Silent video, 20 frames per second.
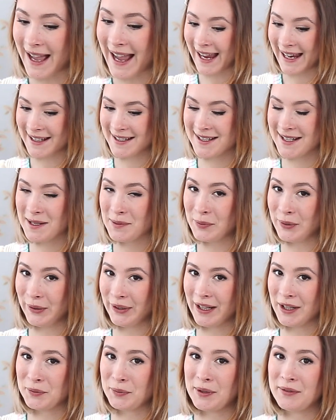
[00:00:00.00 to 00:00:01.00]
I ended up
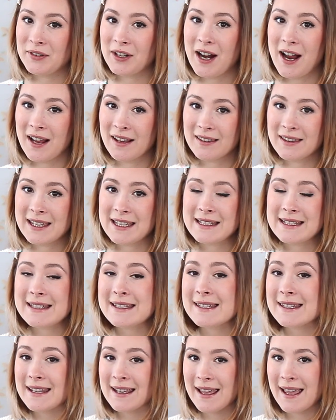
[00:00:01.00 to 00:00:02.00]
going on River
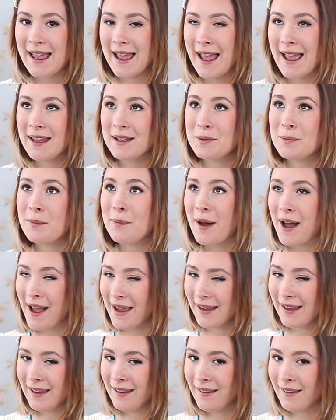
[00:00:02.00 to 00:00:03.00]
Island and
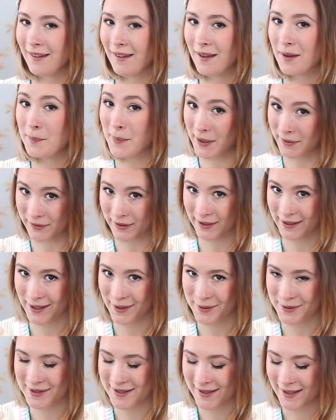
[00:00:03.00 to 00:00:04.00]
buying a puffer
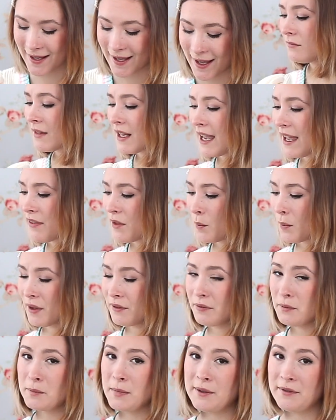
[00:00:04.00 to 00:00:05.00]
coat. And the
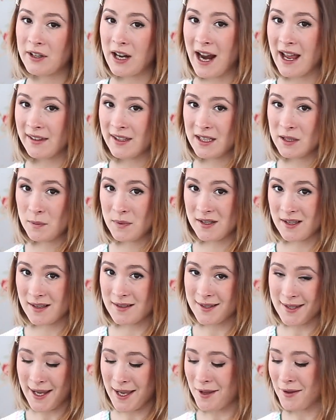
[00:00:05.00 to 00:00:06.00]
one from River Island was
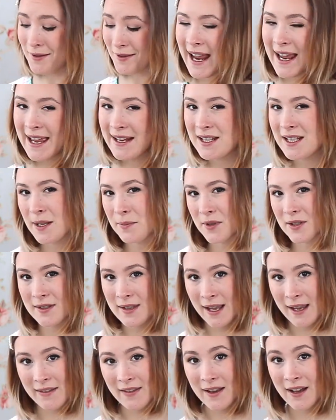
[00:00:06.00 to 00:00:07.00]
on sale. I ended up
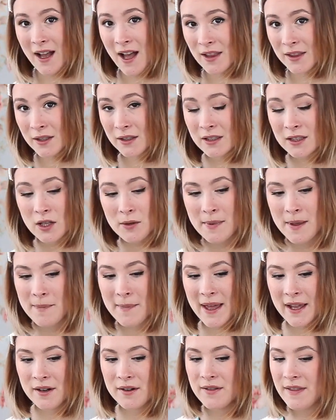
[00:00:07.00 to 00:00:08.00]
just liking the color a little bit
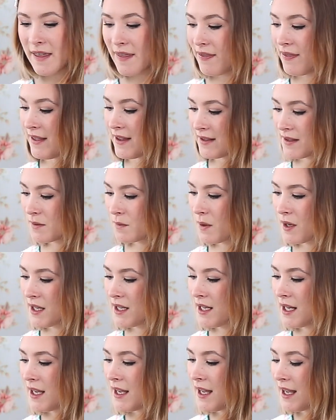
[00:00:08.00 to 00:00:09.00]
better than this
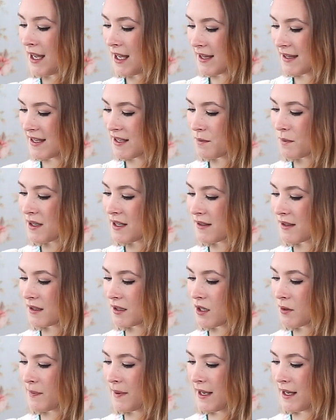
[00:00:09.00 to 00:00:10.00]
one. This one is a
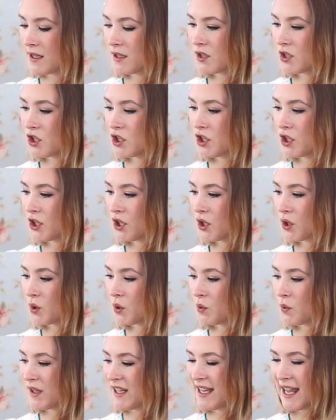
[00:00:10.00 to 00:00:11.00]
little bit
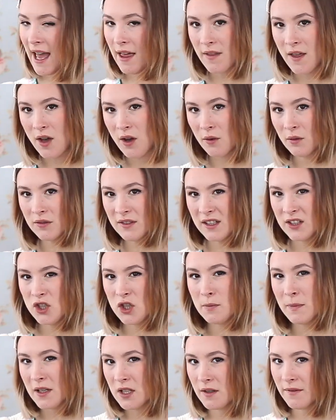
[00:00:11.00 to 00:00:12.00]
too yellow, like
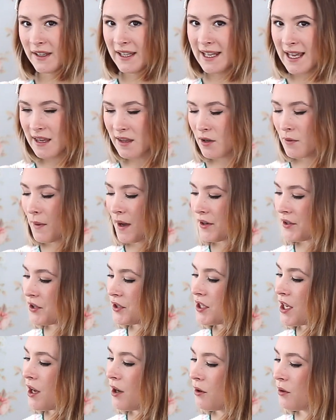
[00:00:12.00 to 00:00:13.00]
too much of a yellow
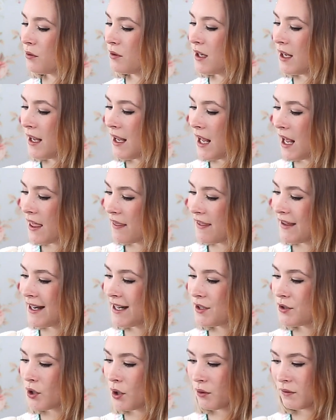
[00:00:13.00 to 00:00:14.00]
undertone that
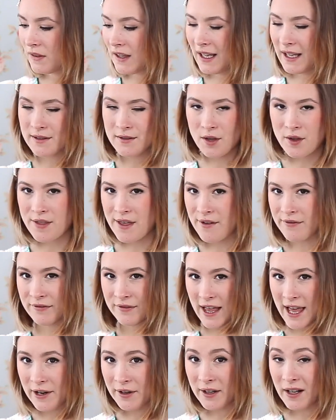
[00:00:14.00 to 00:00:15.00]
I don't think is all that
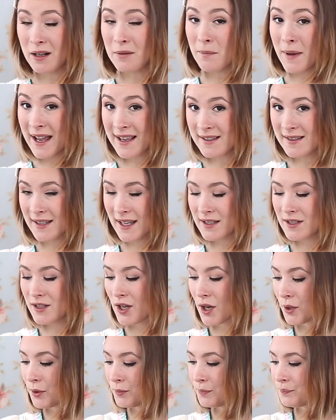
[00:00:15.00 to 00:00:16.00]
flattering on my skin
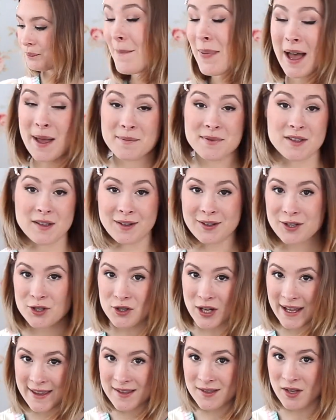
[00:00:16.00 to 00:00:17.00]
tone. But I'm still going
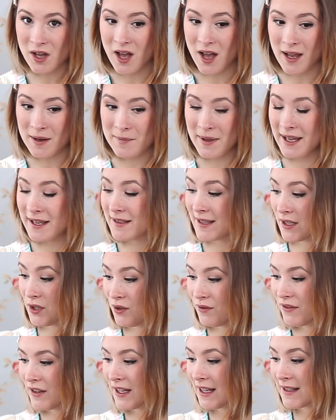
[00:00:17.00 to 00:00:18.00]
to try this on because I
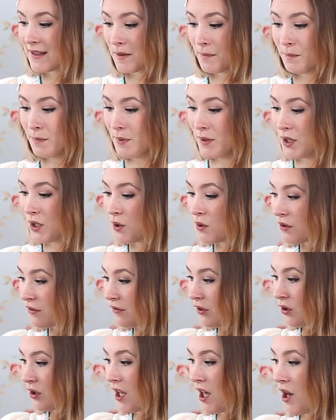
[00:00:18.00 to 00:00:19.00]
do feel like it's a
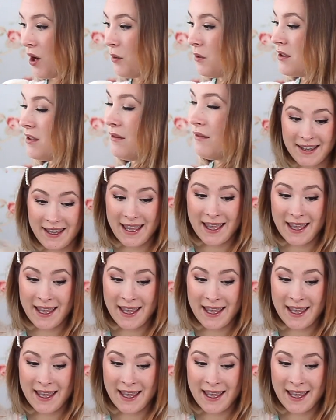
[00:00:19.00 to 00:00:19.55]
beautiful coat.